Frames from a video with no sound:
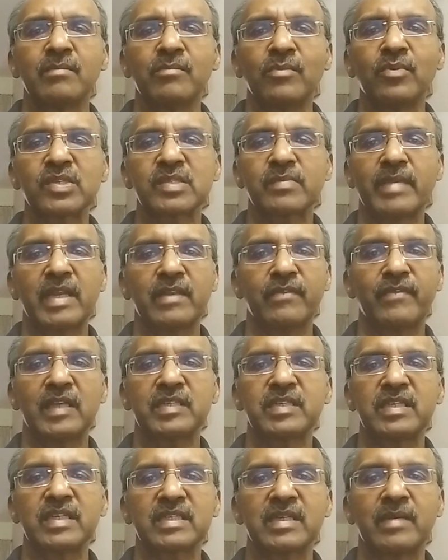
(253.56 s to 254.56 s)
Most
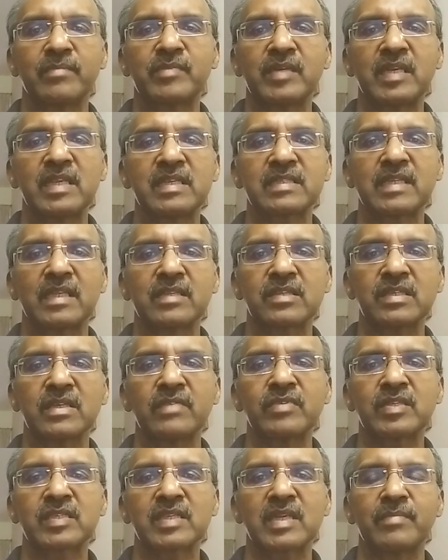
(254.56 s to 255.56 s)
manufacturing companies and
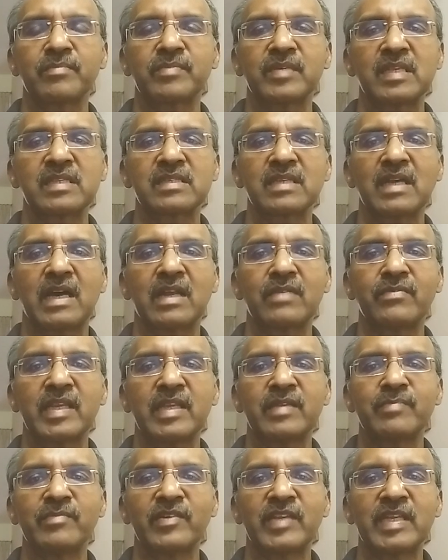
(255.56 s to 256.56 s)
service companies are
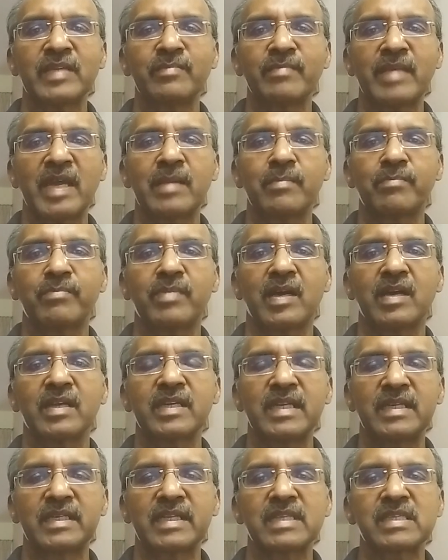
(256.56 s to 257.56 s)
very, very
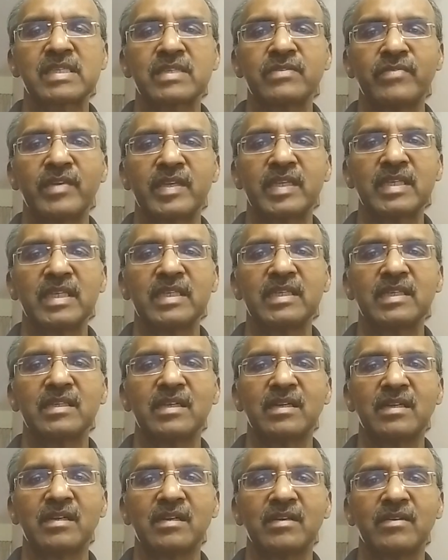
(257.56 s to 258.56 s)
manpower intensive, very
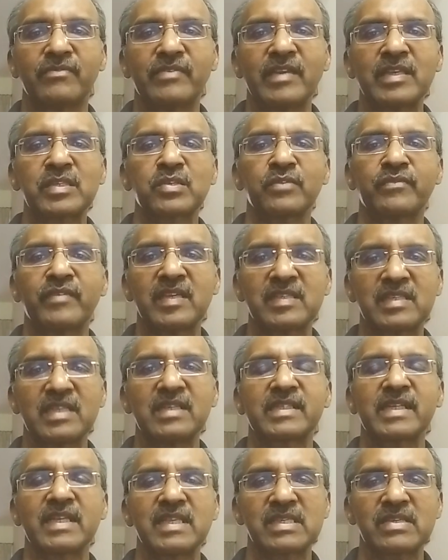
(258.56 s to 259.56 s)
face-to-face
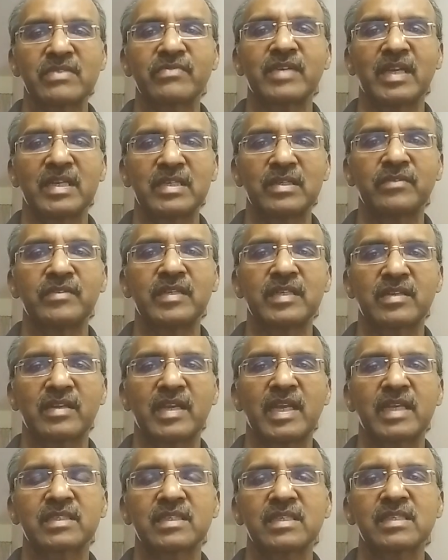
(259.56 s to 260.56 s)
intensive kind of
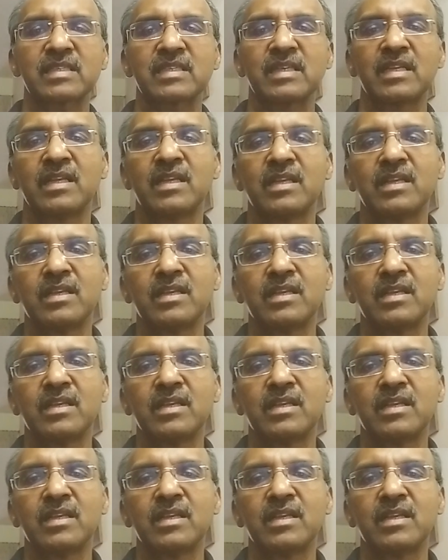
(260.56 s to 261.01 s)
interactions.